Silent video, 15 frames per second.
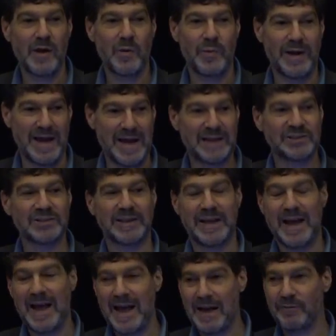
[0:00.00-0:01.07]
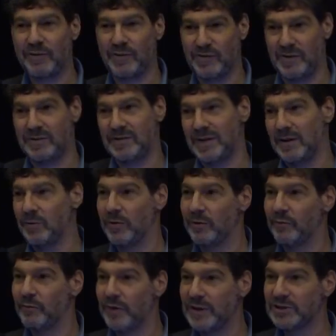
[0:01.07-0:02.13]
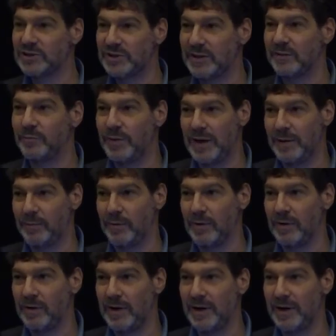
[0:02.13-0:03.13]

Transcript: We actually have to sit down with a fresh sheet of paper